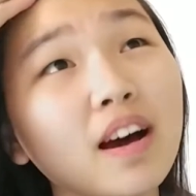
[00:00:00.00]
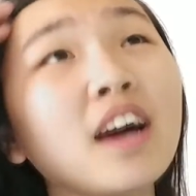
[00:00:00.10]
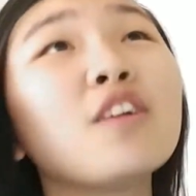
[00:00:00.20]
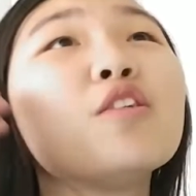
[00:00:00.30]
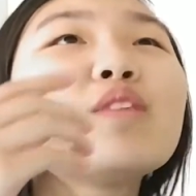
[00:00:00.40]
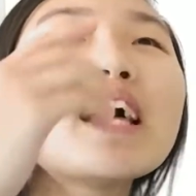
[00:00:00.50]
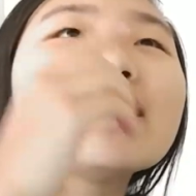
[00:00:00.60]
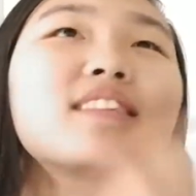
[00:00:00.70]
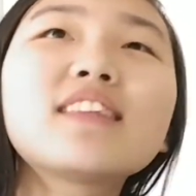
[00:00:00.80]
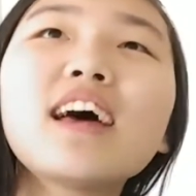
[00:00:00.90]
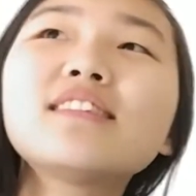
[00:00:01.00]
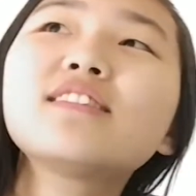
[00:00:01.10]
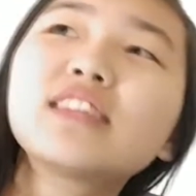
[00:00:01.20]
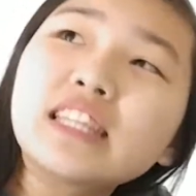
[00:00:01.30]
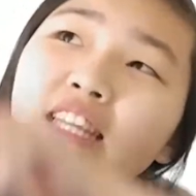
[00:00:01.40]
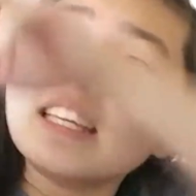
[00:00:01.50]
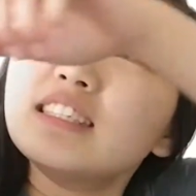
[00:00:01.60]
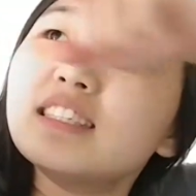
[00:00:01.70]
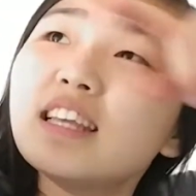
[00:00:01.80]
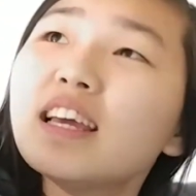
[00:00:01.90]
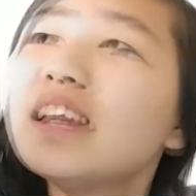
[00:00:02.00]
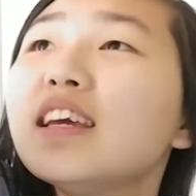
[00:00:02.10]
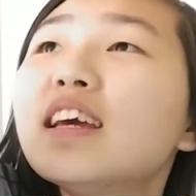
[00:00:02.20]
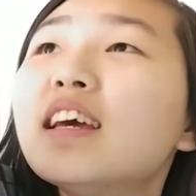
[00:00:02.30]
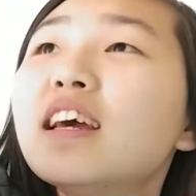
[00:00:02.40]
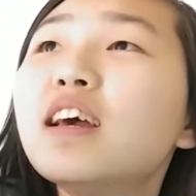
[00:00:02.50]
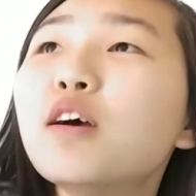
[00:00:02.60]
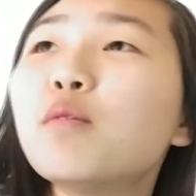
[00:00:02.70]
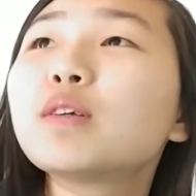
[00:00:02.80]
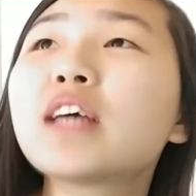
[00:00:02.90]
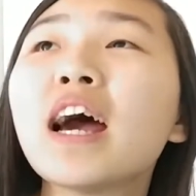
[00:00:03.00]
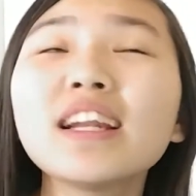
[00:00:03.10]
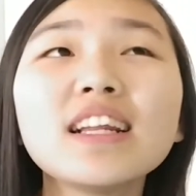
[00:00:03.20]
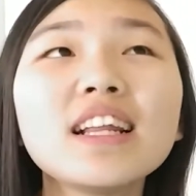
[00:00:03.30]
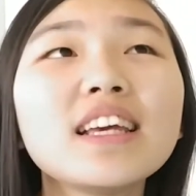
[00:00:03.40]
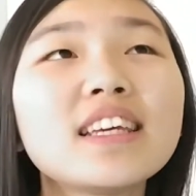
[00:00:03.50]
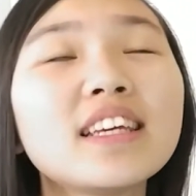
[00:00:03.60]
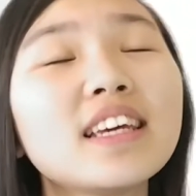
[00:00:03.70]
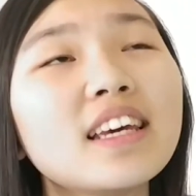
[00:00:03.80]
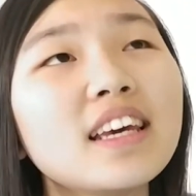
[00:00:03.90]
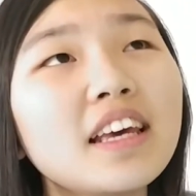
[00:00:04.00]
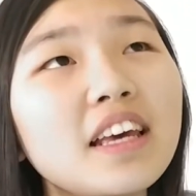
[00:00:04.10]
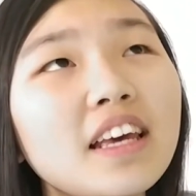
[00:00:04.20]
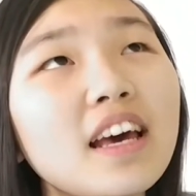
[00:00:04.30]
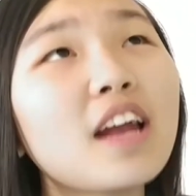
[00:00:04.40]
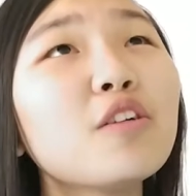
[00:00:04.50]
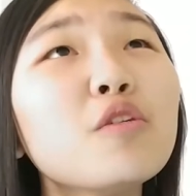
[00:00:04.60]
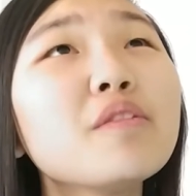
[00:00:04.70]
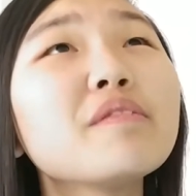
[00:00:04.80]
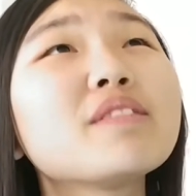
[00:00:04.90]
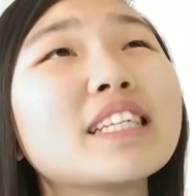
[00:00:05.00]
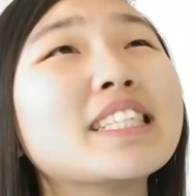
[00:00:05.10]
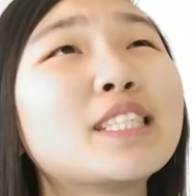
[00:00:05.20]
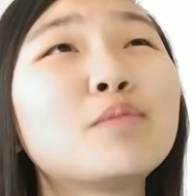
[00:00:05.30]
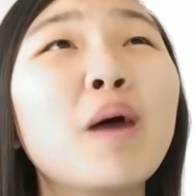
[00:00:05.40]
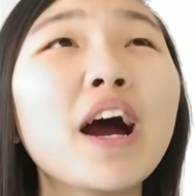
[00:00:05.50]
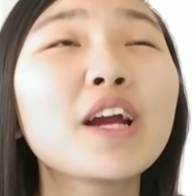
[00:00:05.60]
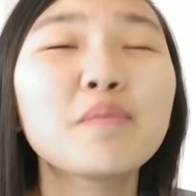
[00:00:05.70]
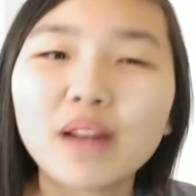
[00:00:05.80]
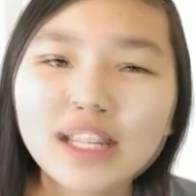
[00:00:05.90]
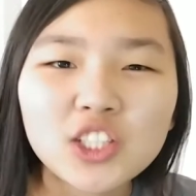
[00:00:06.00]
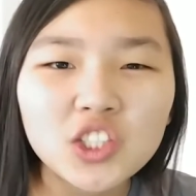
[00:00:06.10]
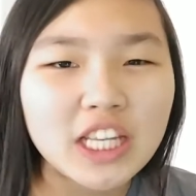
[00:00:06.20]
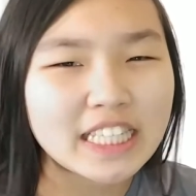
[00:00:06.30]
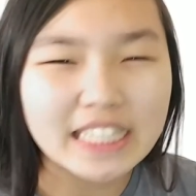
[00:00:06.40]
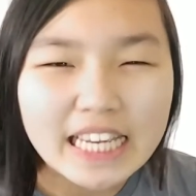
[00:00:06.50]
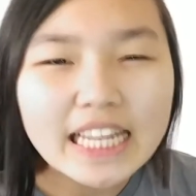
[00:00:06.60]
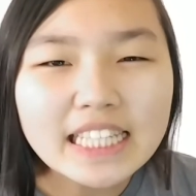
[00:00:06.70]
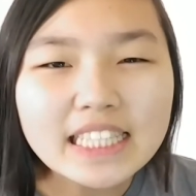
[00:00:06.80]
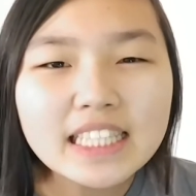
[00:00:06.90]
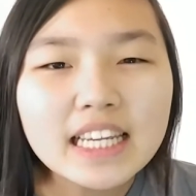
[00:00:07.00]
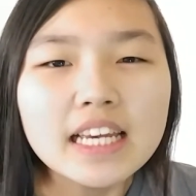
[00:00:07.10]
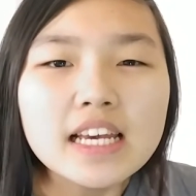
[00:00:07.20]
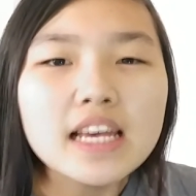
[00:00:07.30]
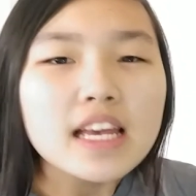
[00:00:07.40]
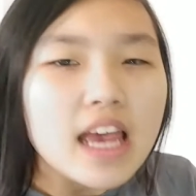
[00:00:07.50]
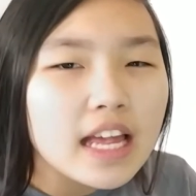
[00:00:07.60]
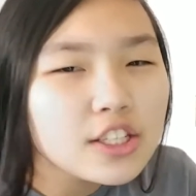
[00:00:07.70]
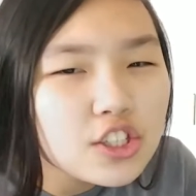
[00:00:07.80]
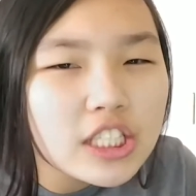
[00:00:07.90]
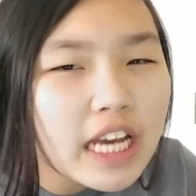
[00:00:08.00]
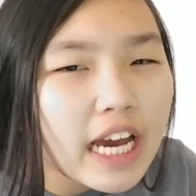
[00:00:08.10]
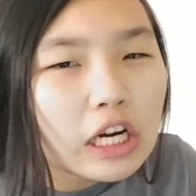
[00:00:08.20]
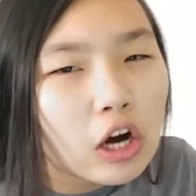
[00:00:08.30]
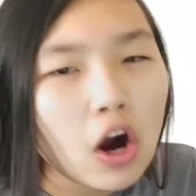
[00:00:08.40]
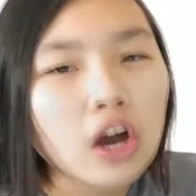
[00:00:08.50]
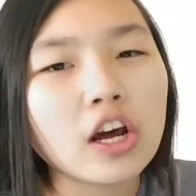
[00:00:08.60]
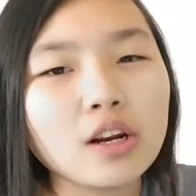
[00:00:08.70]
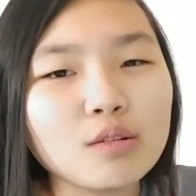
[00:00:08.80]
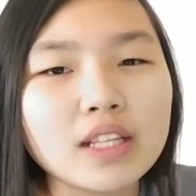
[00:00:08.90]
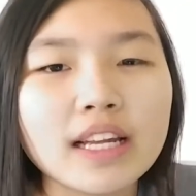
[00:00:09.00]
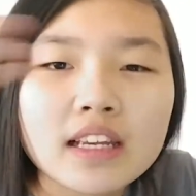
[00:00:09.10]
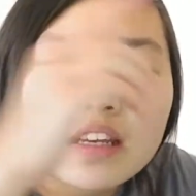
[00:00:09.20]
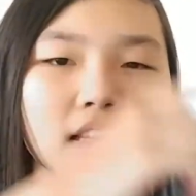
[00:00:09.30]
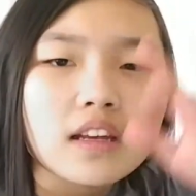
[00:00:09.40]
don't know, that this thing was kind of like, I don't know if it was inspired, but I just did it and it just kind of caught on. I was like,